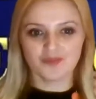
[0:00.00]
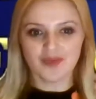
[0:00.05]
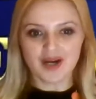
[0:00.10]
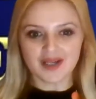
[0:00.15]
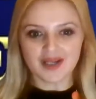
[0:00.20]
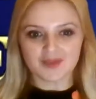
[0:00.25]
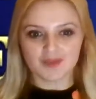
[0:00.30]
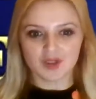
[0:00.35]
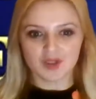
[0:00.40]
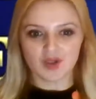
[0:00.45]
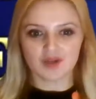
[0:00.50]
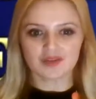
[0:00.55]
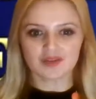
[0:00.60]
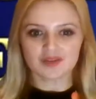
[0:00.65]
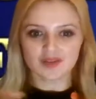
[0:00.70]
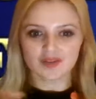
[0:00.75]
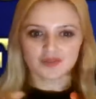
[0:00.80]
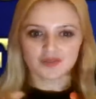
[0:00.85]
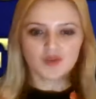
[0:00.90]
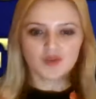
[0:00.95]
But
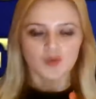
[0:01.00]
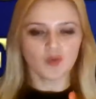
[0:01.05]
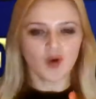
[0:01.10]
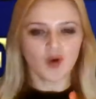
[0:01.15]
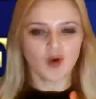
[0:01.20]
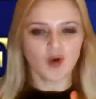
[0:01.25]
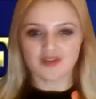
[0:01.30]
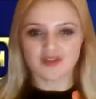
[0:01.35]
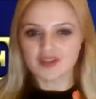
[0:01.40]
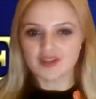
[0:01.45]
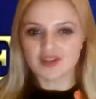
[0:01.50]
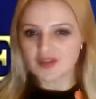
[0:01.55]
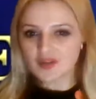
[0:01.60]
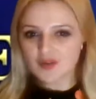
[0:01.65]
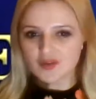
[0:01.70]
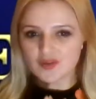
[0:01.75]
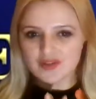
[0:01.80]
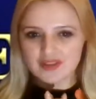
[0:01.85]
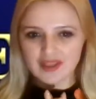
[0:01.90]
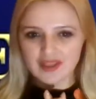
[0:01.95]
because of the war, they
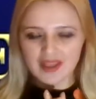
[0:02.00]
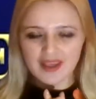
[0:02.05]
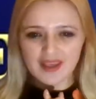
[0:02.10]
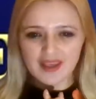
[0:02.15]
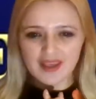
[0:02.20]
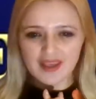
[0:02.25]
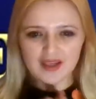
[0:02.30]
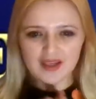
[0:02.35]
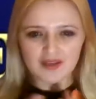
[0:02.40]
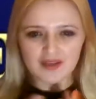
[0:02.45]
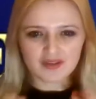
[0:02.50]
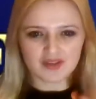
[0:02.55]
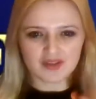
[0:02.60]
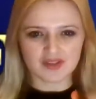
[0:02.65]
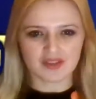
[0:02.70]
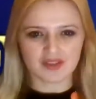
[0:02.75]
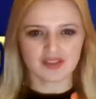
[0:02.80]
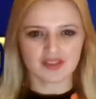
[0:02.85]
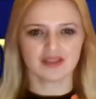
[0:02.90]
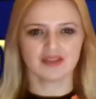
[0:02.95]
lost
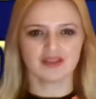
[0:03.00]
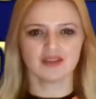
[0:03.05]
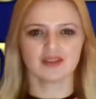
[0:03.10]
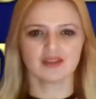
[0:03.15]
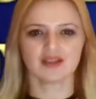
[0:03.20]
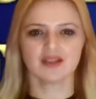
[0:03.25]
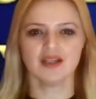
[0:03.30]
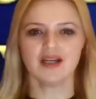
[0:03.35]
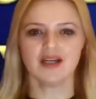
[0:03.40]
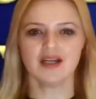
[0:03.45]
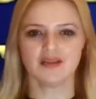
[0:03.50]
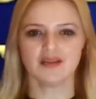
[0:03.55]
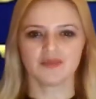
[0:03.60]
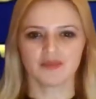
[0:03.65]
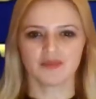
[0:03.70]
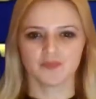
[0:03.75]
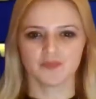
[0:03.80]
everything in their life.